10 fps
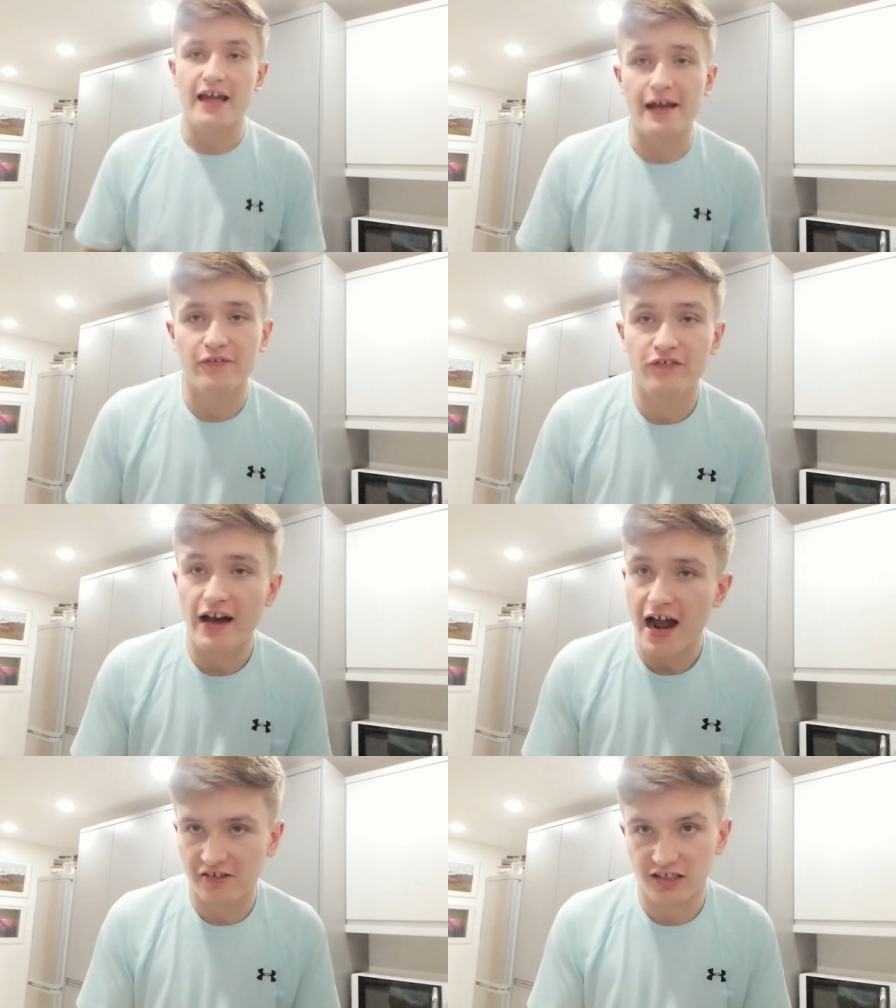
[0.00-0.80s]
It
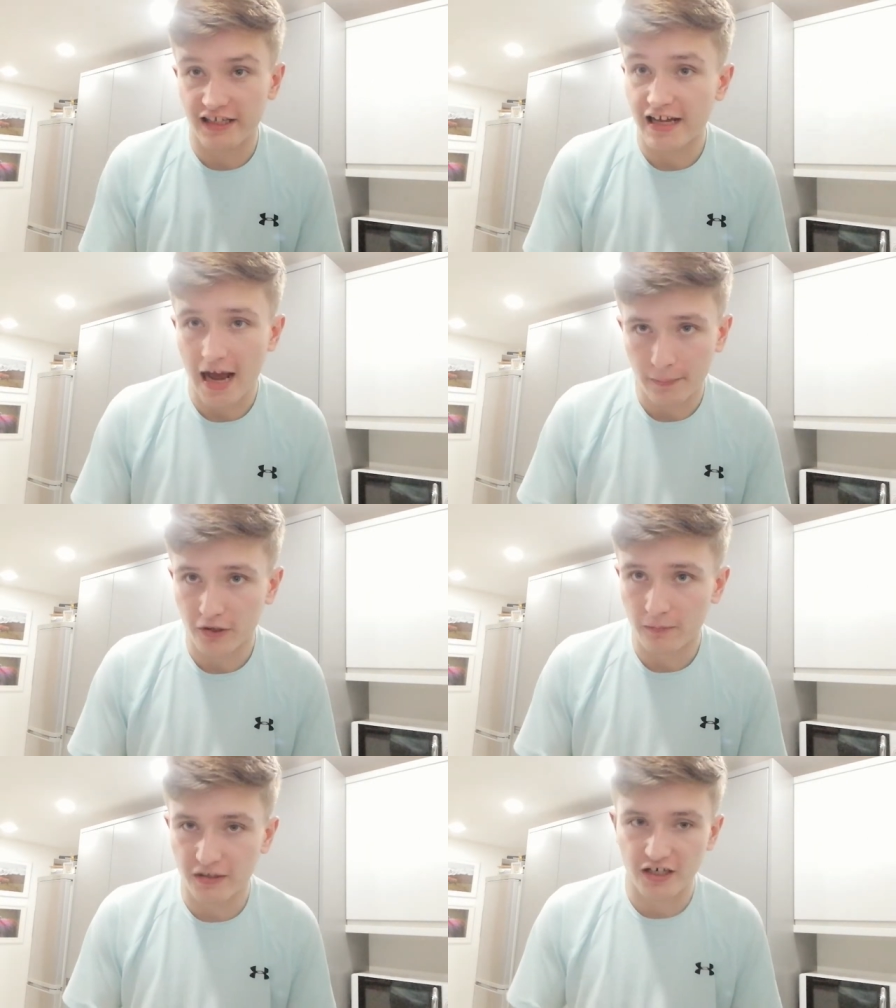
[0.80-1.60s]
finally
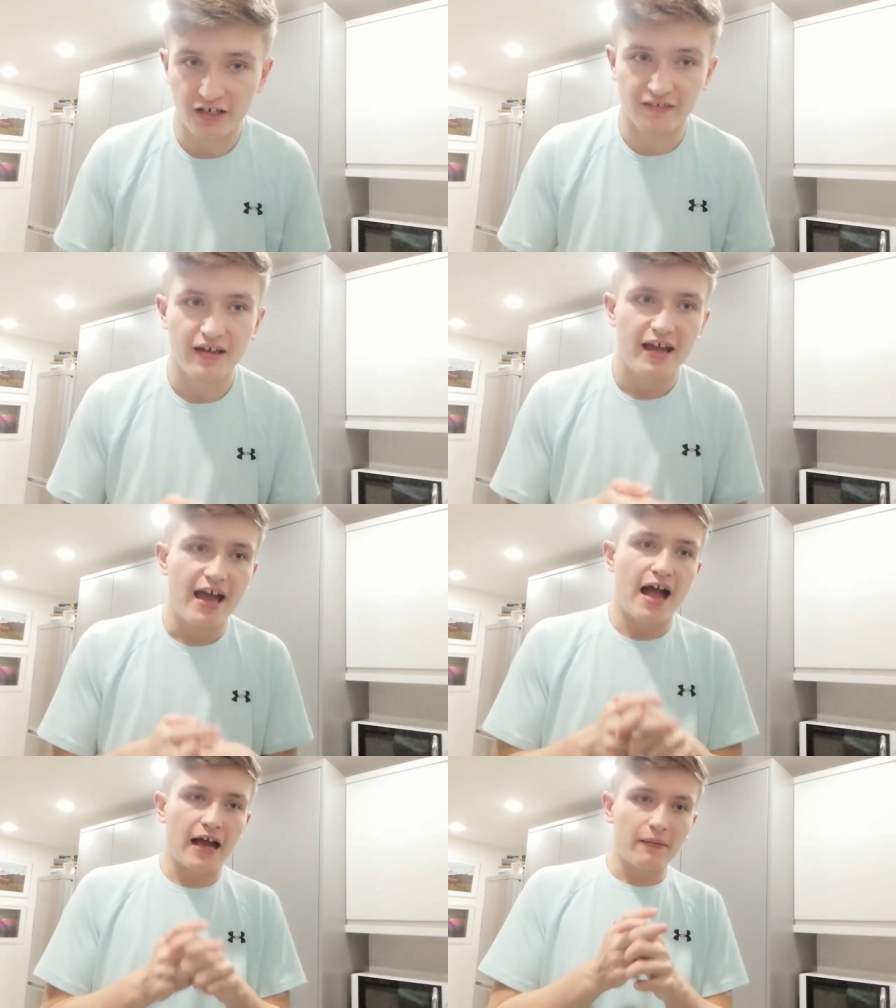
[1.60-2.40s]
happened because
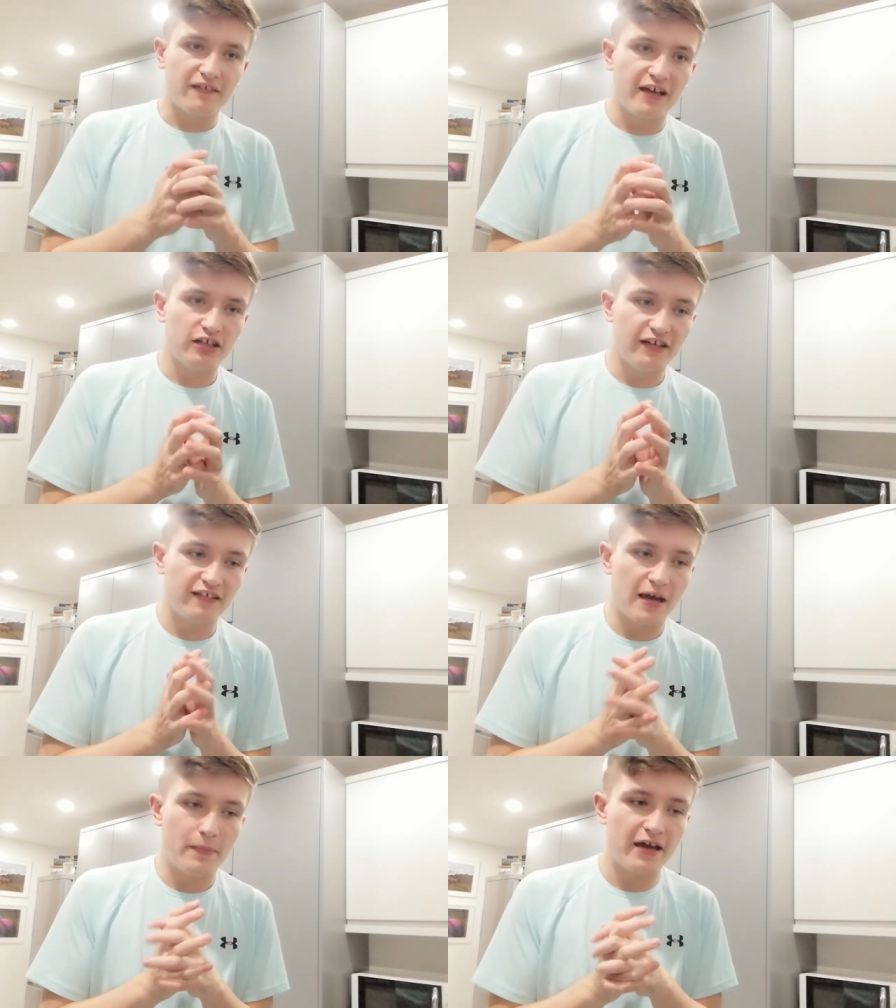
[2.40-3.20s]
I kept saying I need
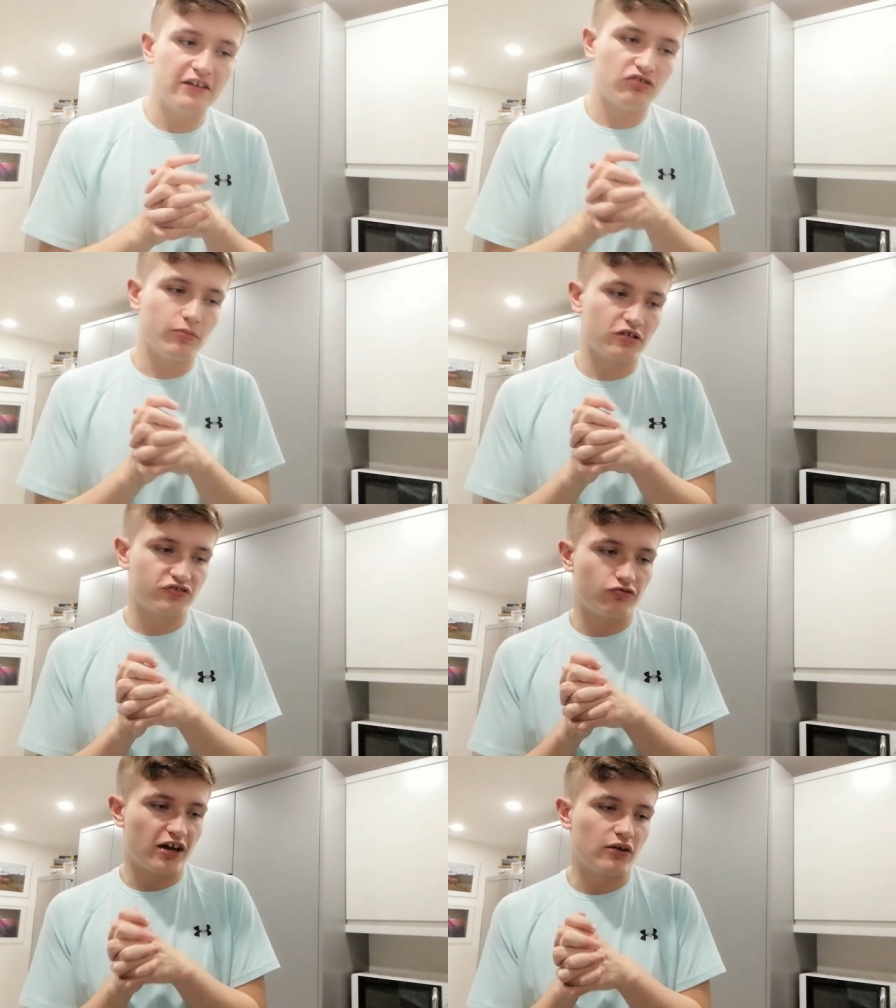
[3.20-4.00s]
to get a pastry brush
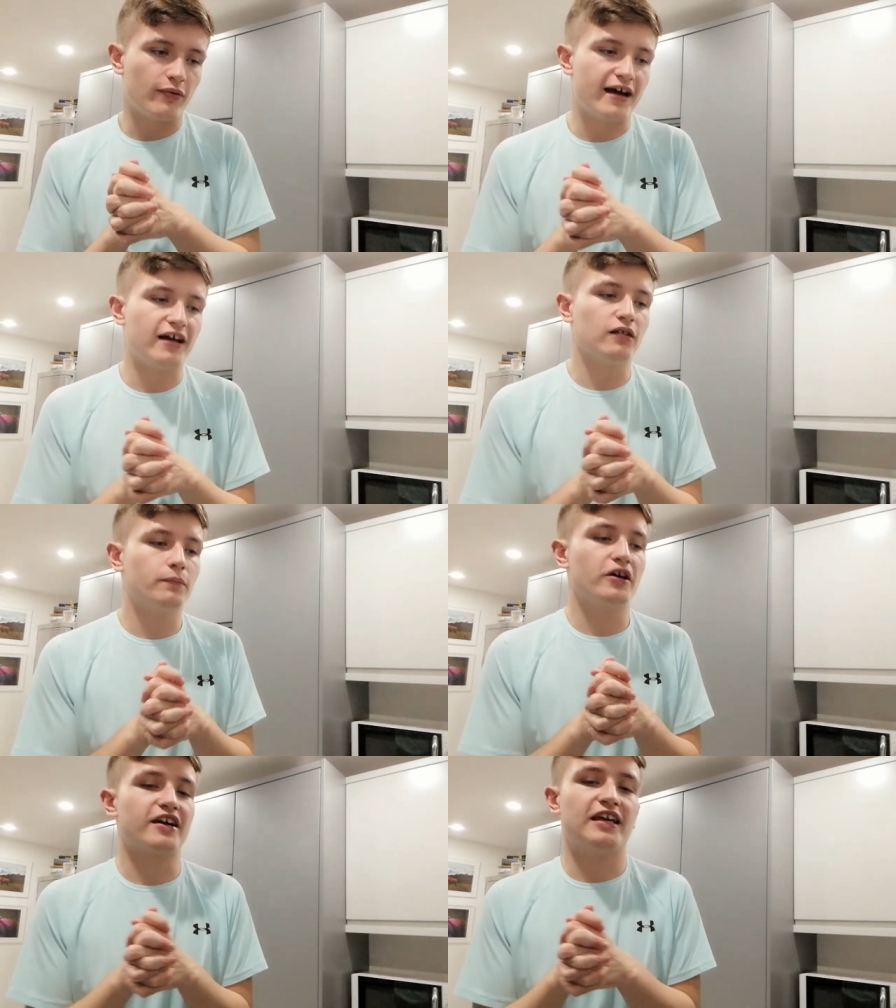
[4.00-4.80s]
for quite a while,
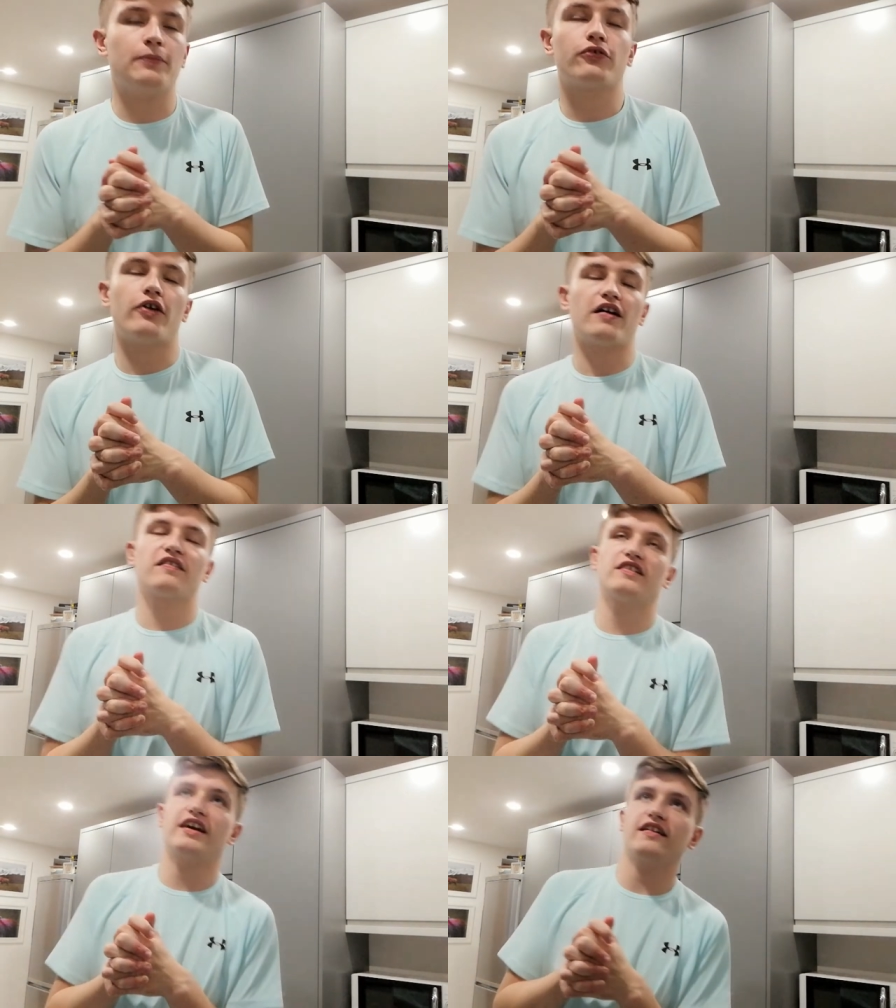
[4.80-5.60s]
but I keep
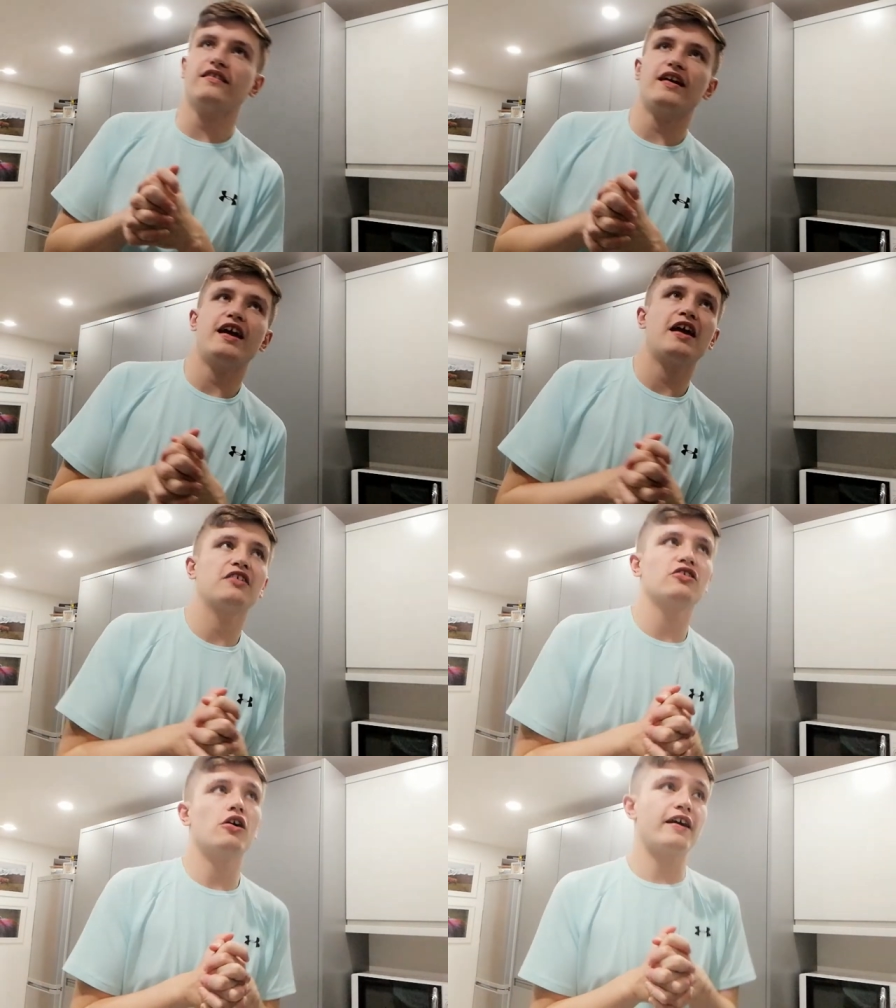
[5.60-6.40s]
procrastinating
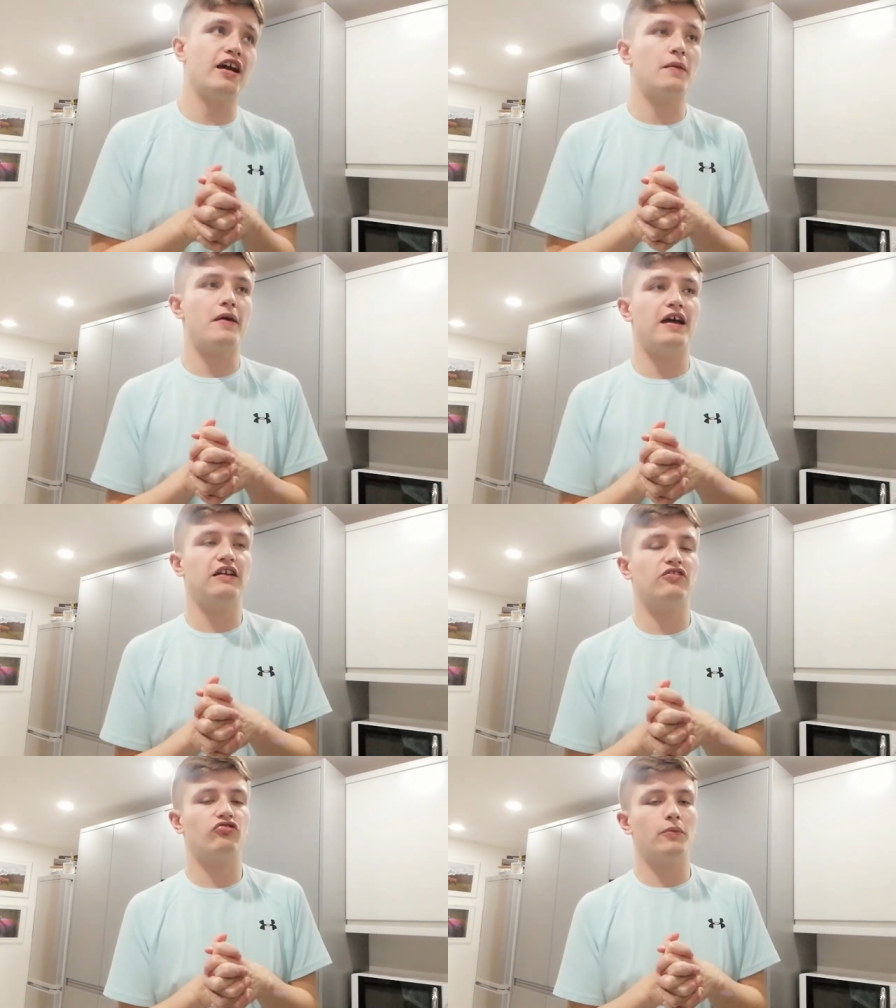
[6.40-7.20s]
and not getting a
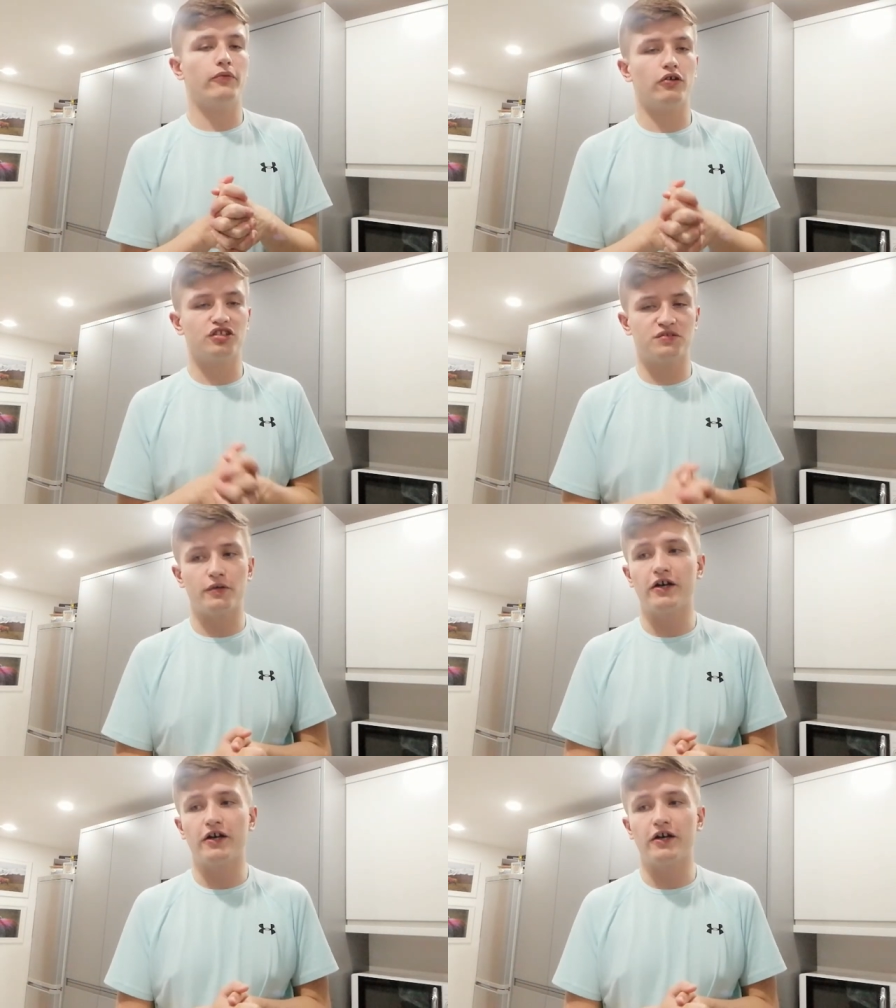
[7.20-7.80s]
pastry brush.